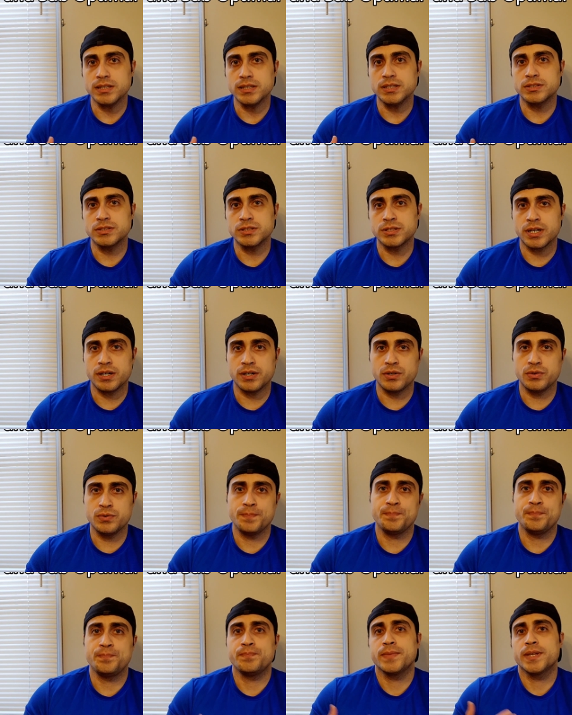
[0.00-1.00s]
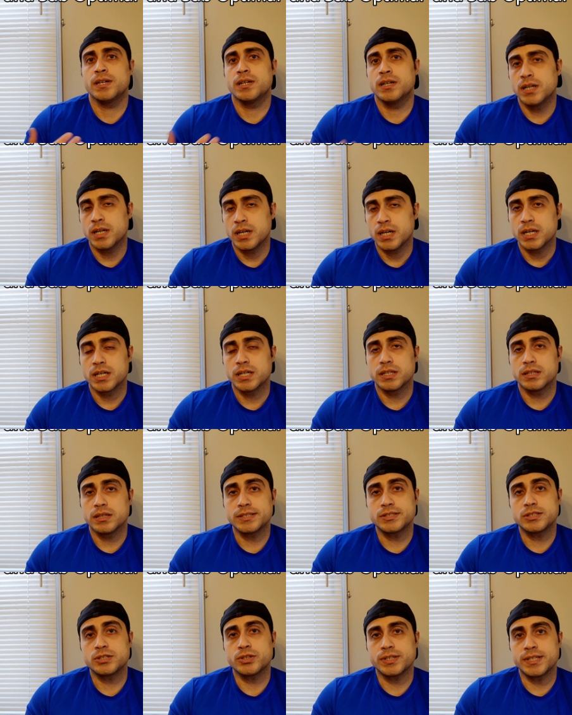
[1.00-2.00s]
So
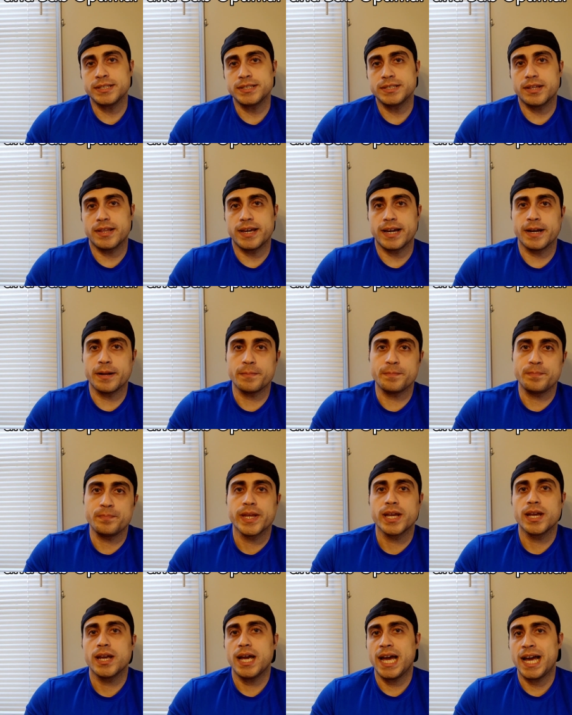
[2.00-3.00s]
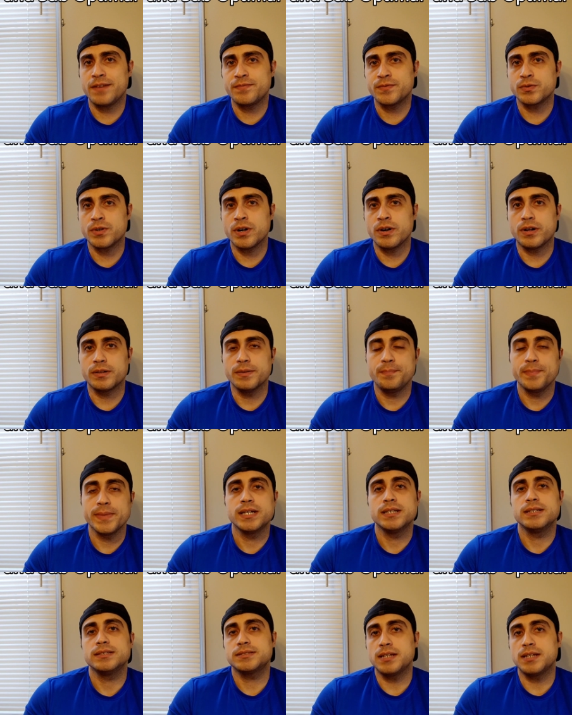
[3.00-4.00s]
let's look into that. After all,
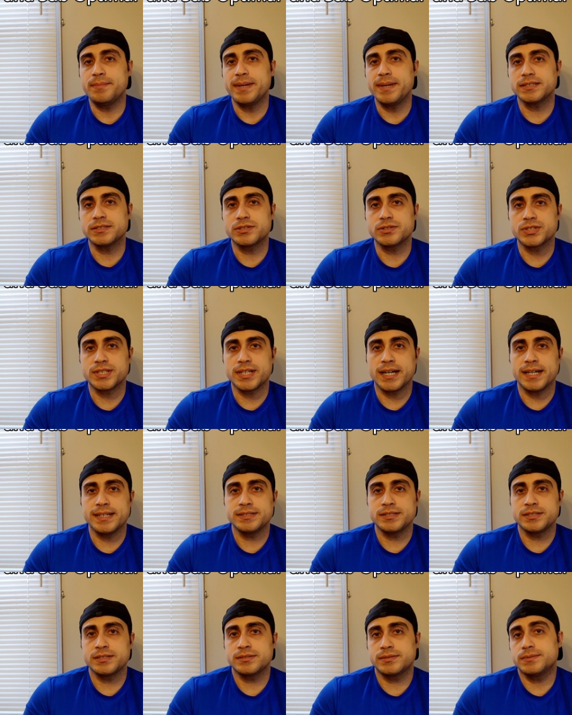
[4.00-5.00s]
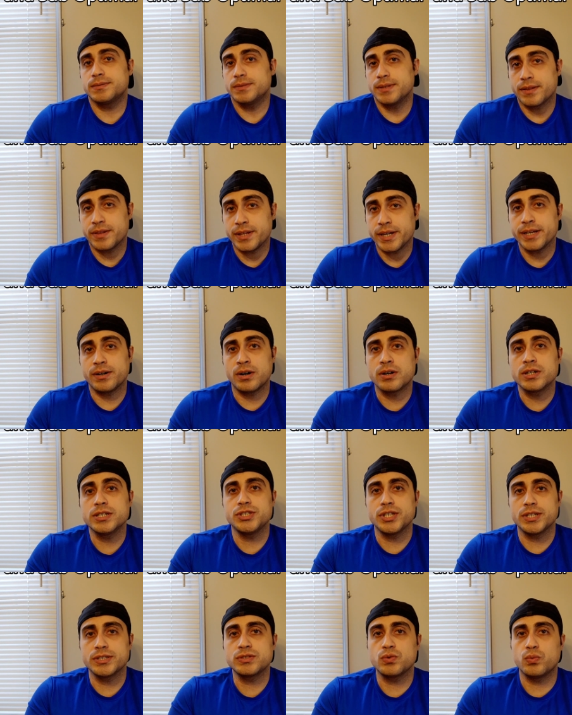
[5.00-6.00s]
some exercises, they are
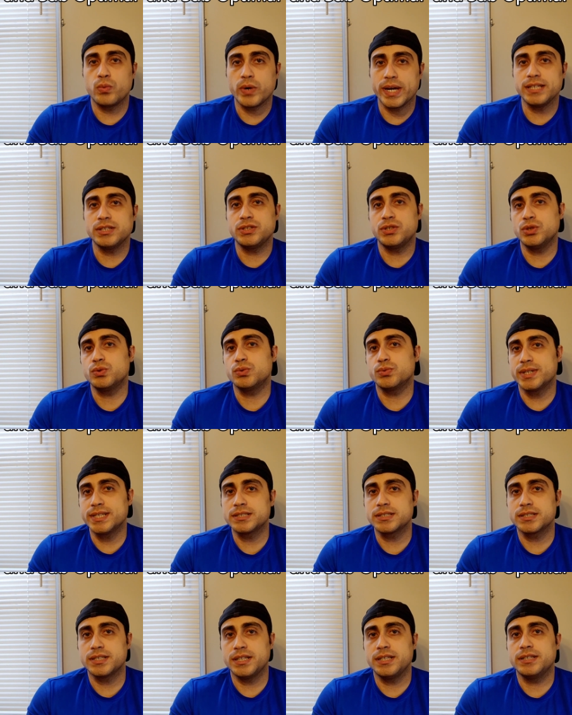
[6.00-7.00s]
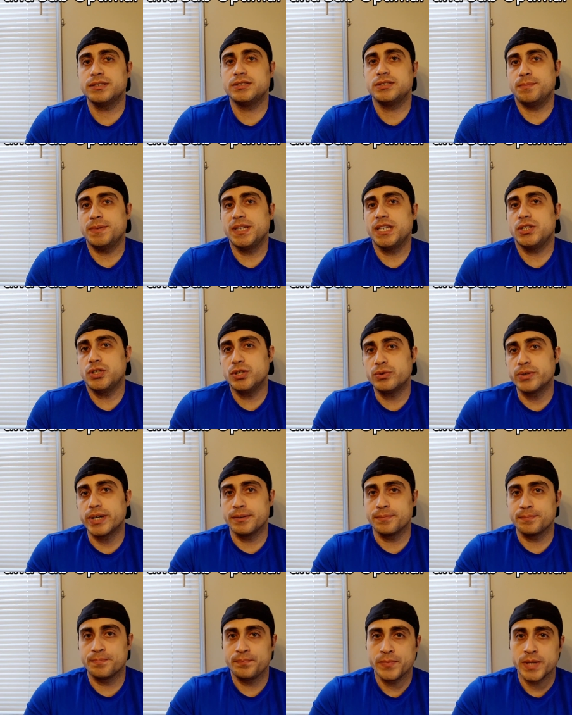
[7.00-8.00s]
just way too risky to be doing.
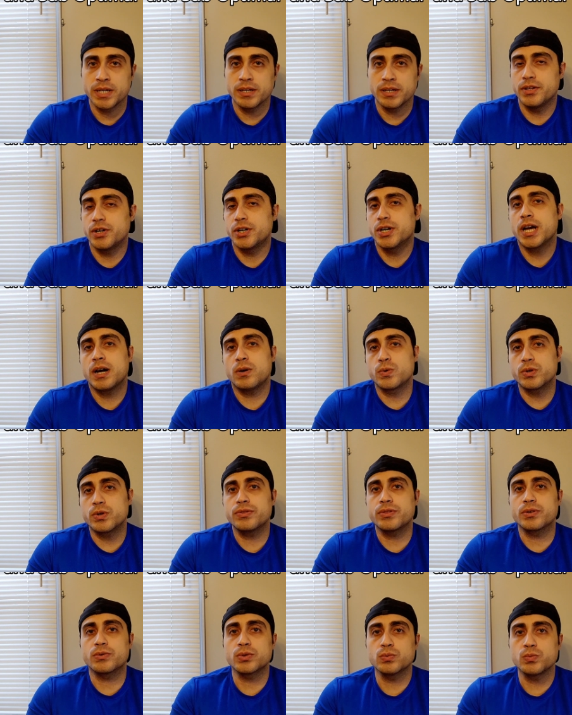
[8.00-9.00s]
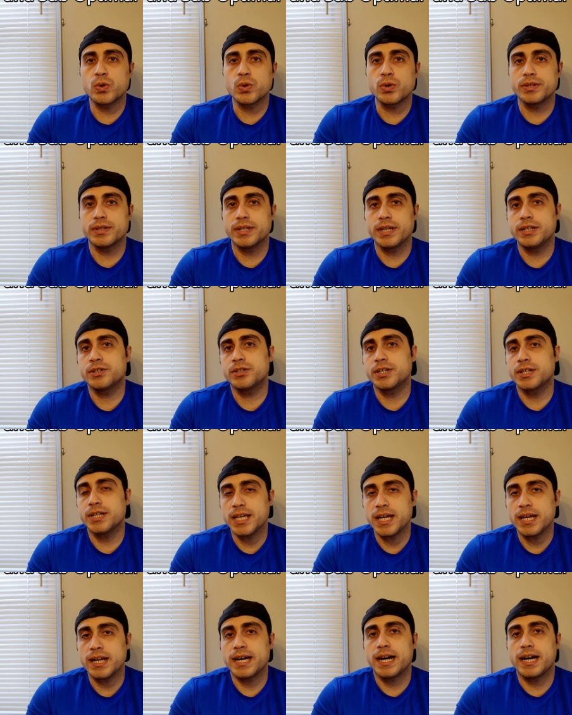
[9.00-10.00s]
They're not worth the reward that you're going to
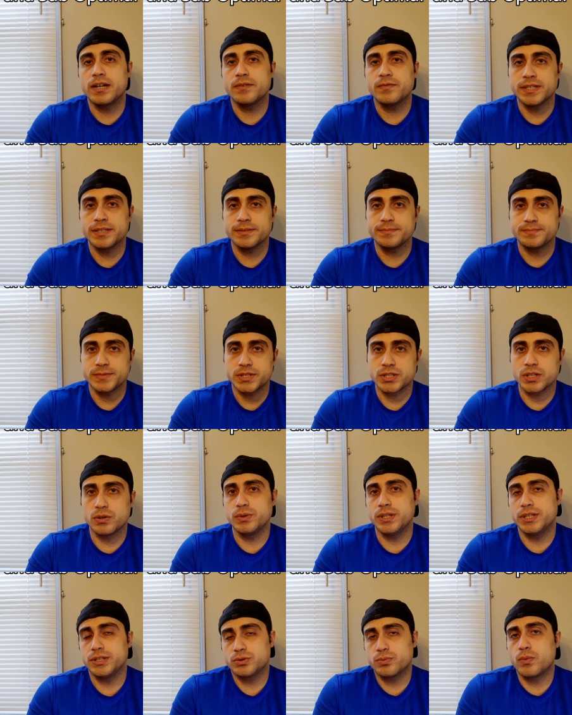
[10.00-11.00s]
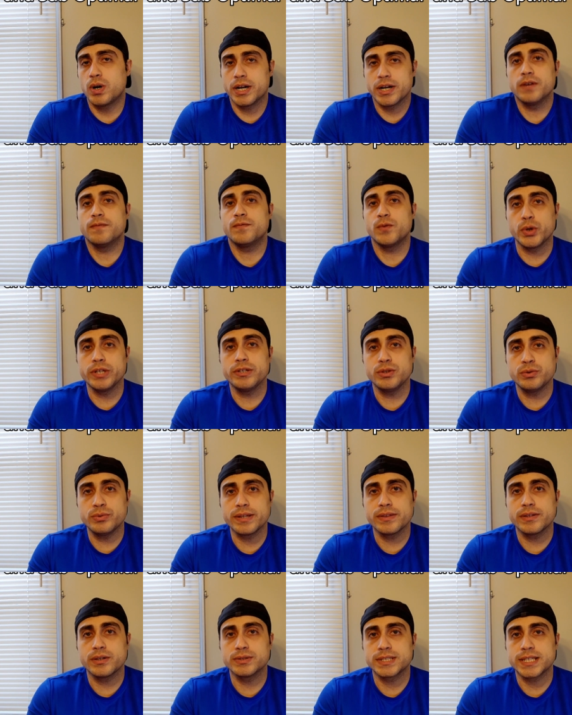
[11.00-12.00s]
get out of it, so we want to avoid
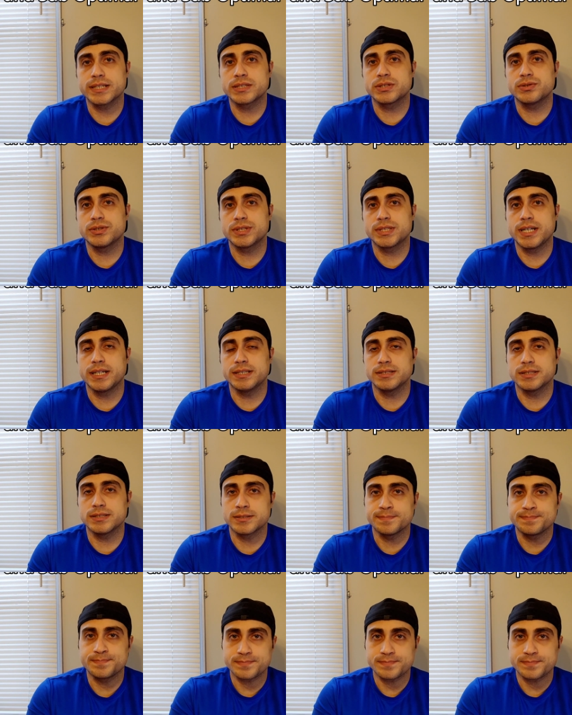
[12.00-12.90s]
doing those exercises.